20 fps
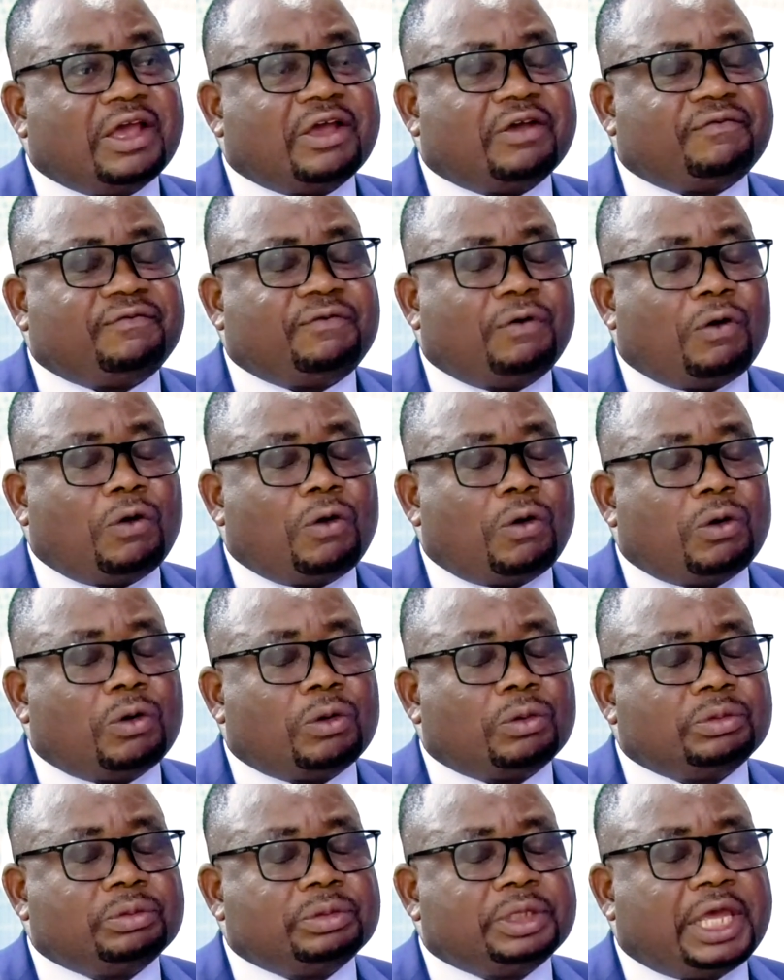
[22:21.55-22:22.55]

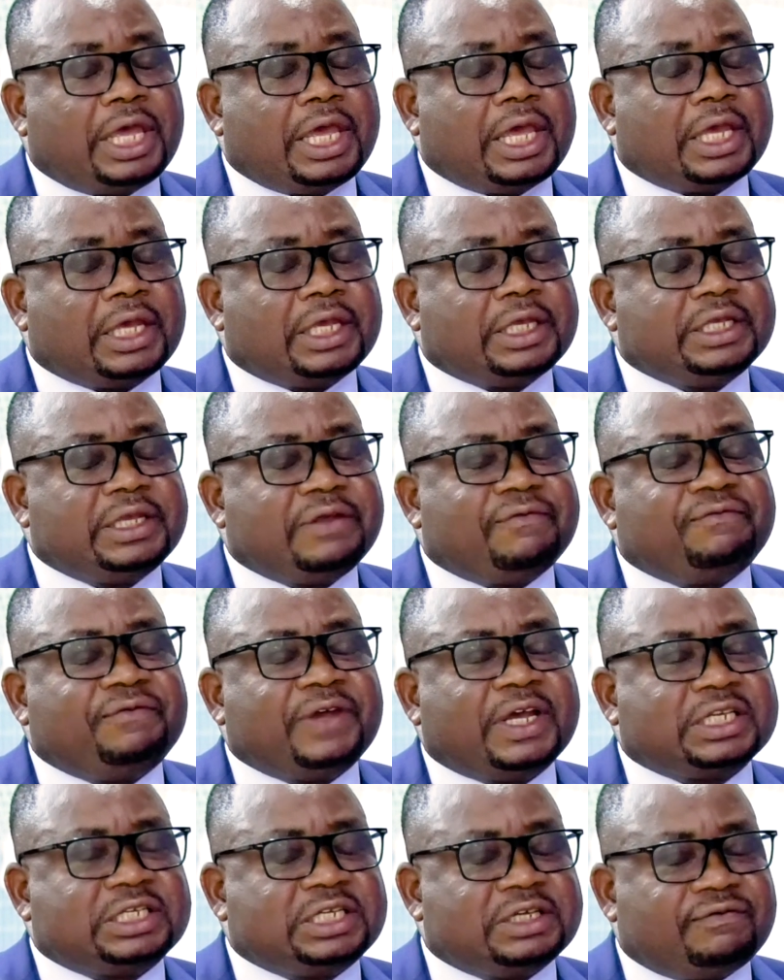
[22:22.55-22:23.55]
for
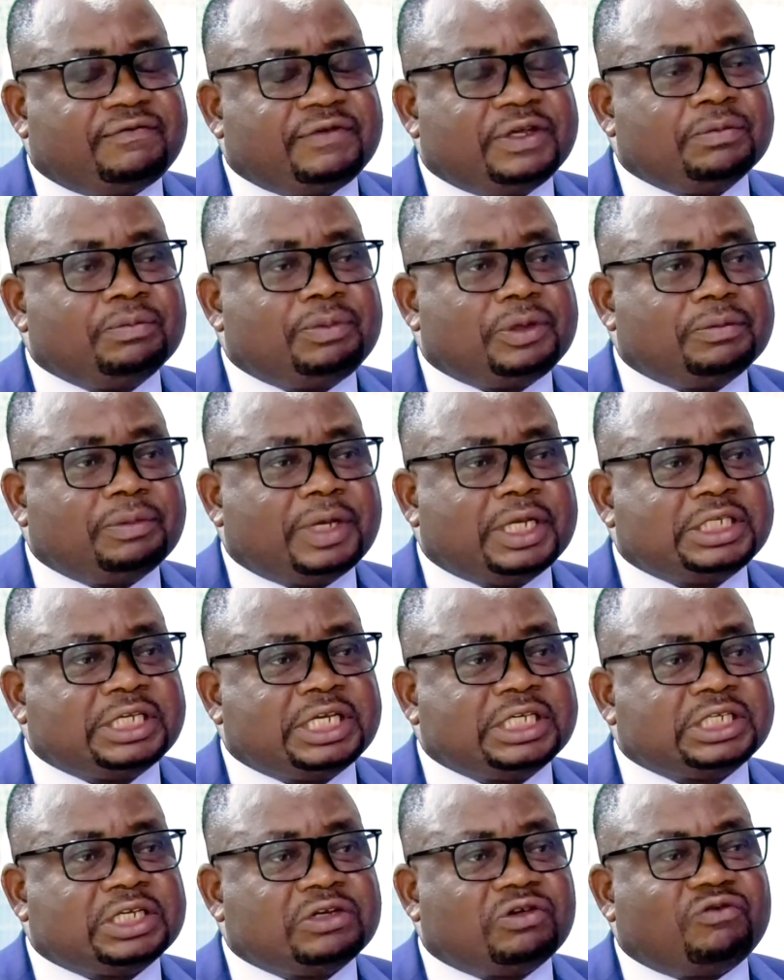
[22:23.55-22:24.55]
effective
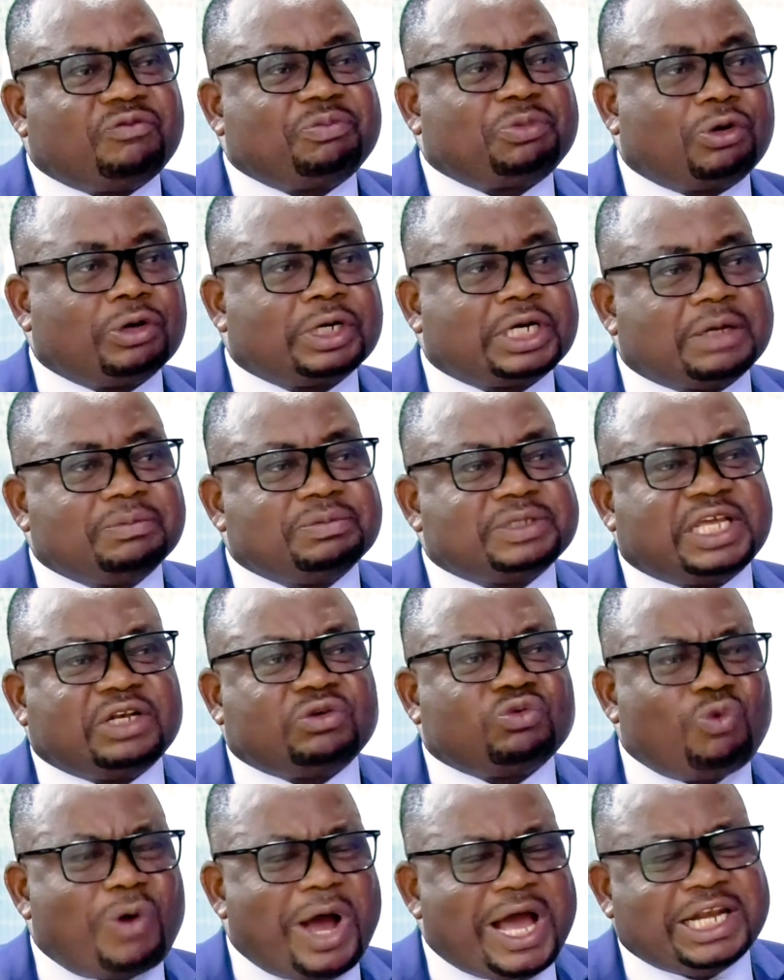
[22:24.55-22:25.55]
implementation of programs
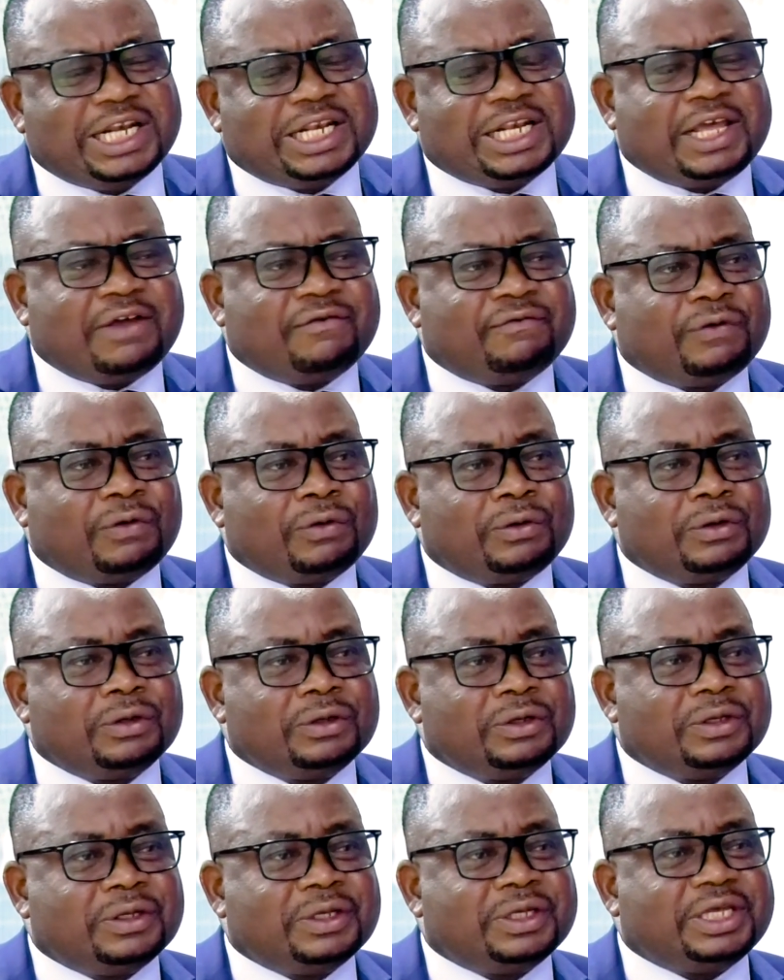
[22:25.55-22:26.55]
at ward level,
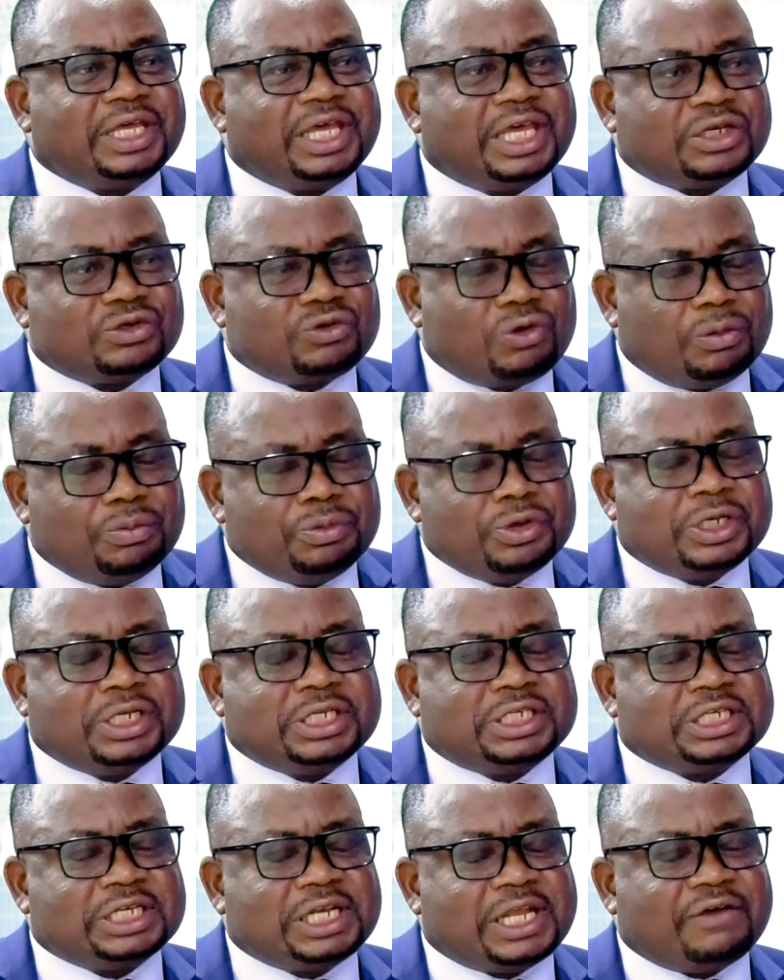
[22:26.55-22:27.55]
at
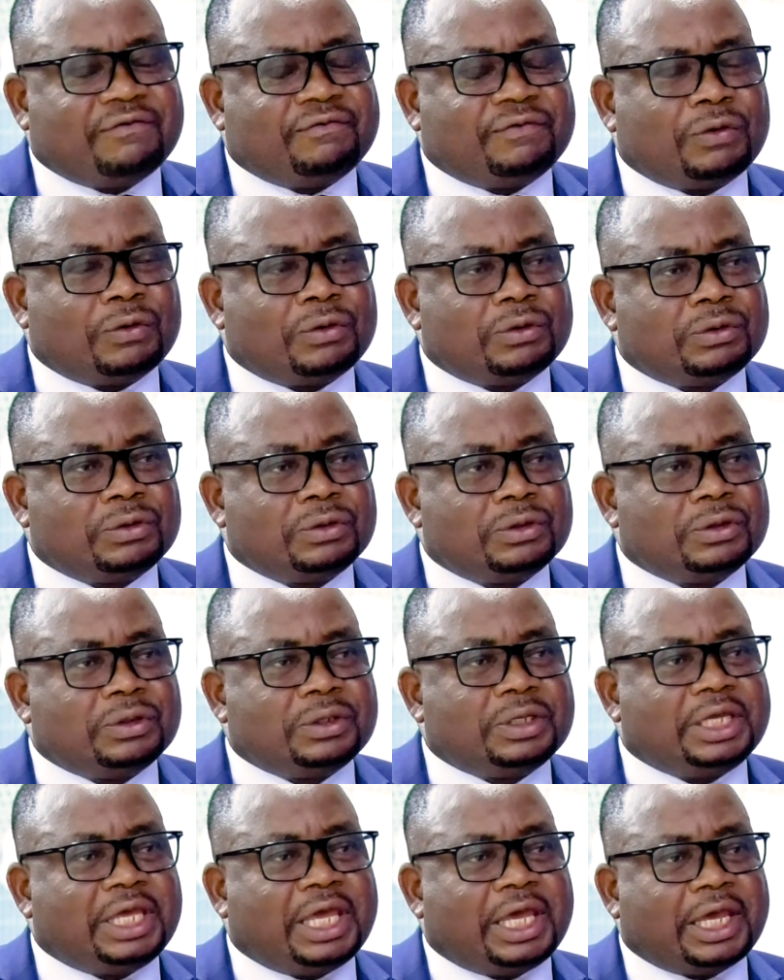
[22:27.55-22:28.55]
community level,
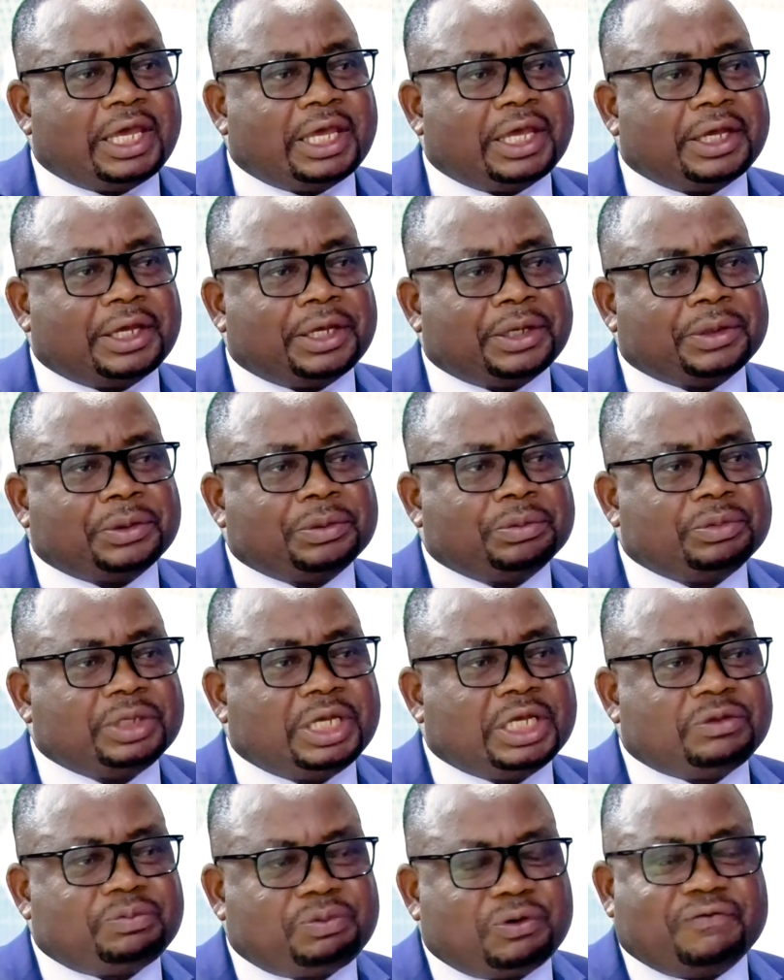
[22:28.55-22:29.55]

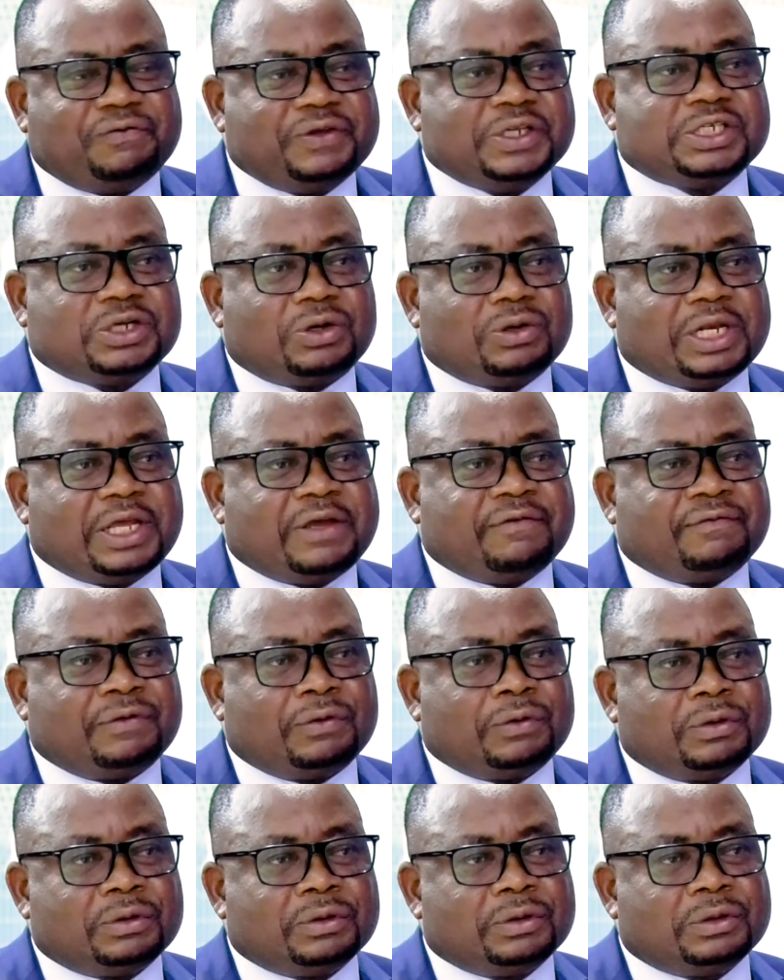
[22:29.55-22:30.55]
at provincial level,